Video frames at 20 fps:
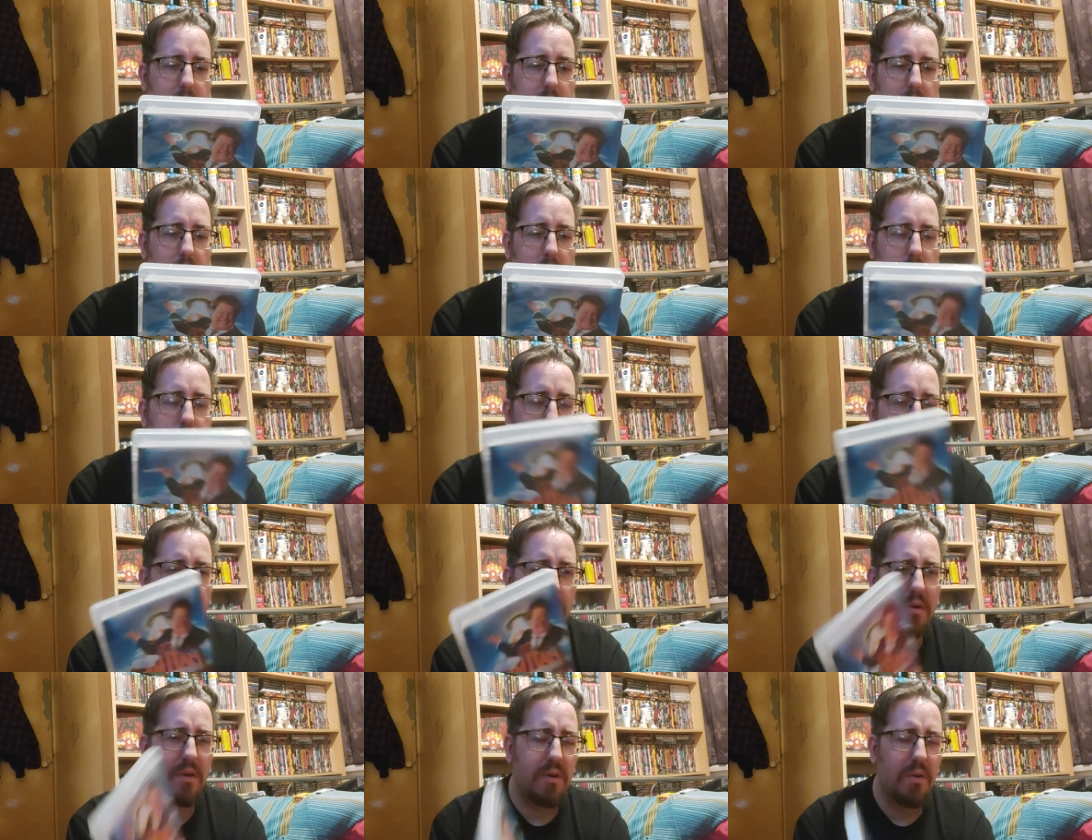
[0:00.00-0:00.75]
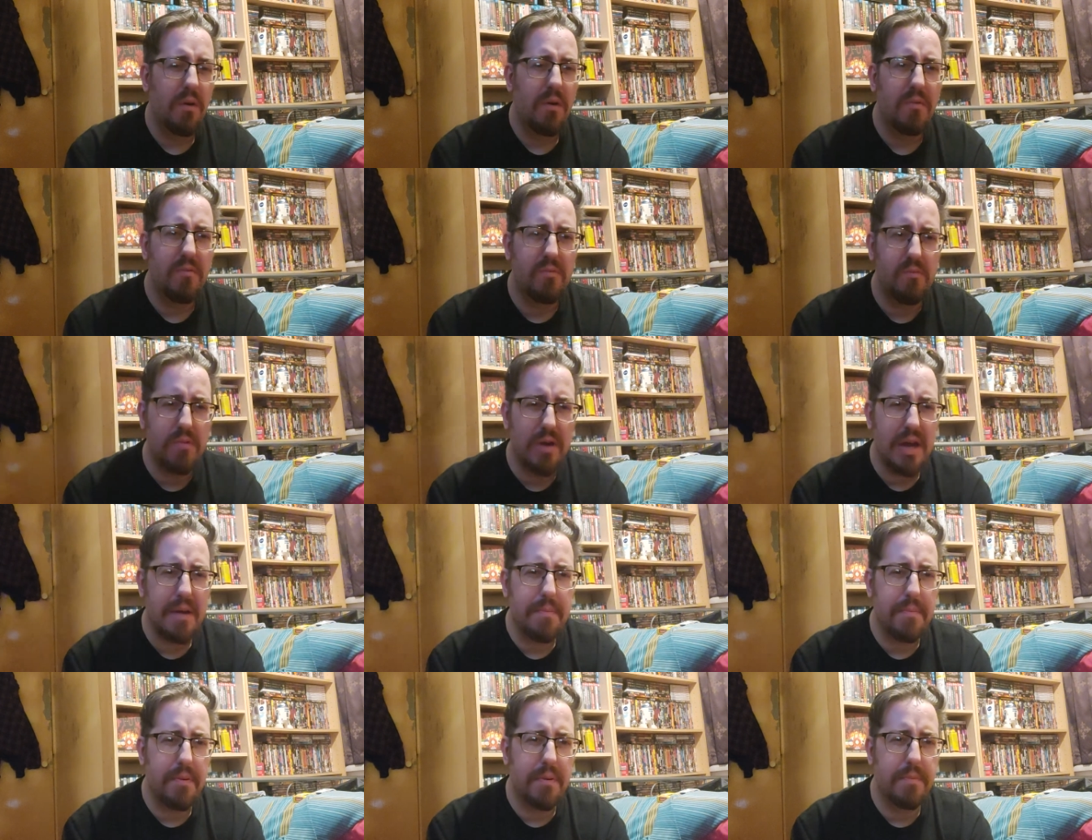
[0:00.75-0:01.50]
a
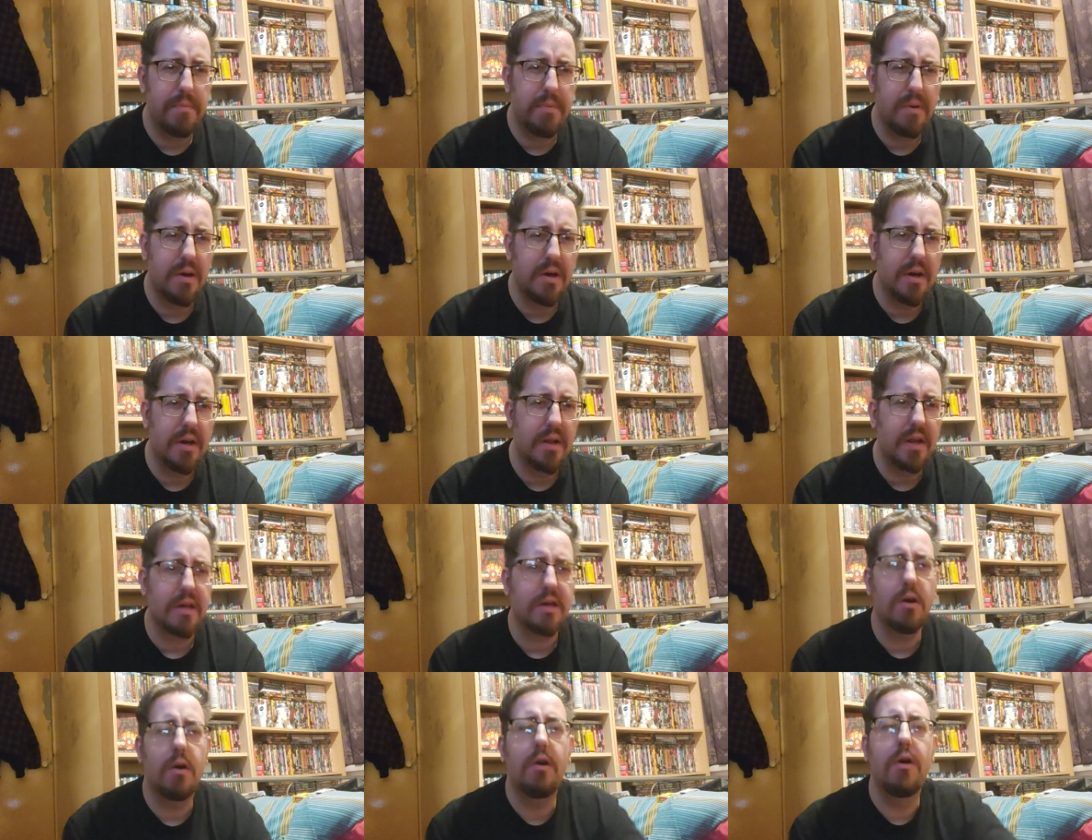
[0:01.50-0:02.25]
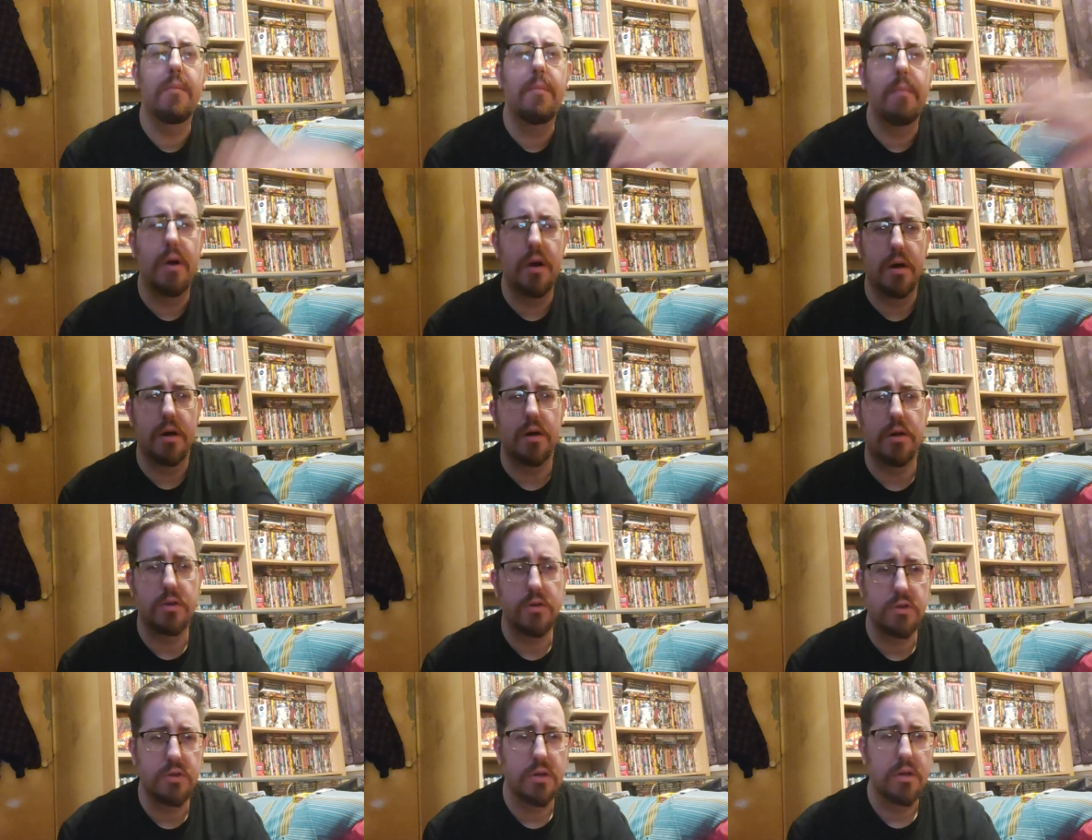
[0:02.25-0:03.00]
rip, but a
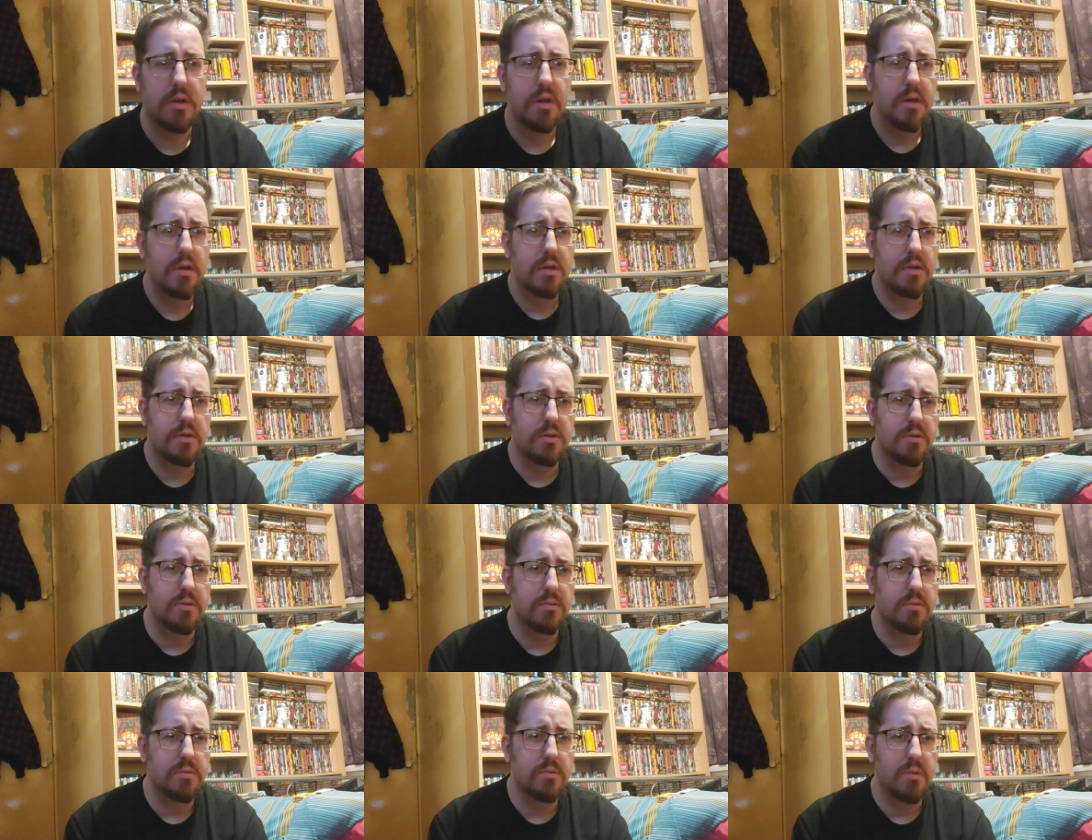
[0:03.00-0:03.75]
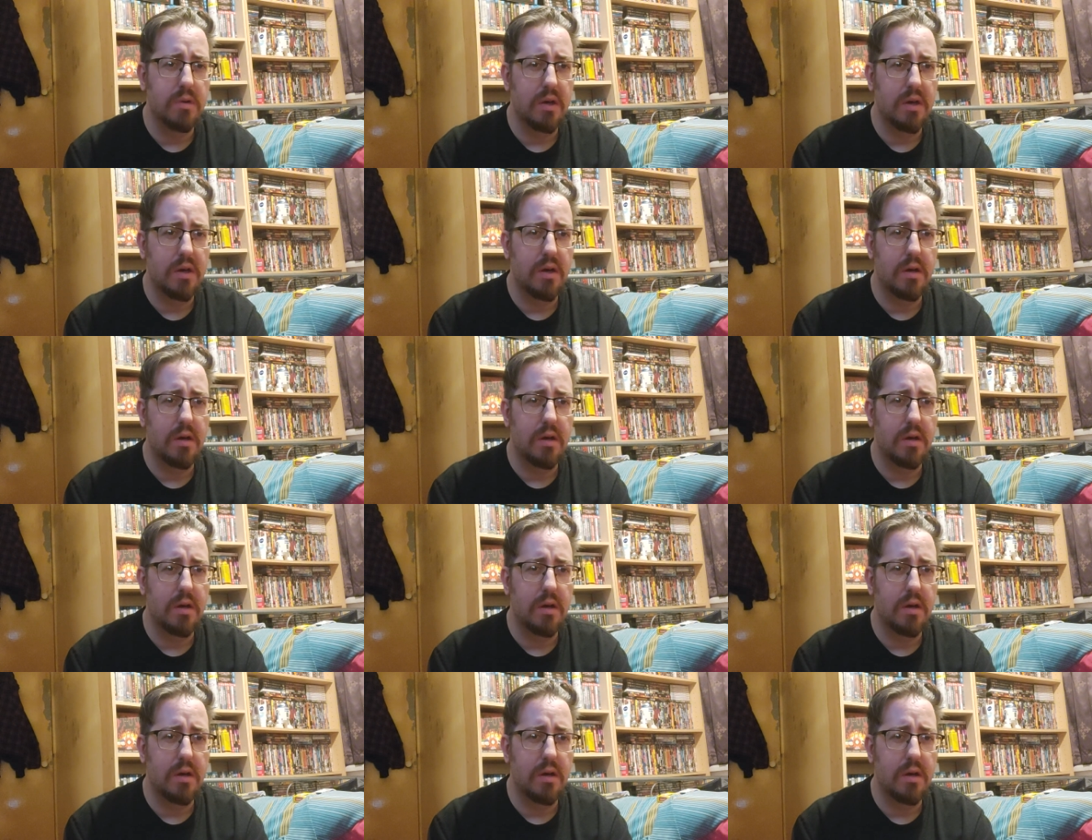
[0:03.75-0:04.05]
homage to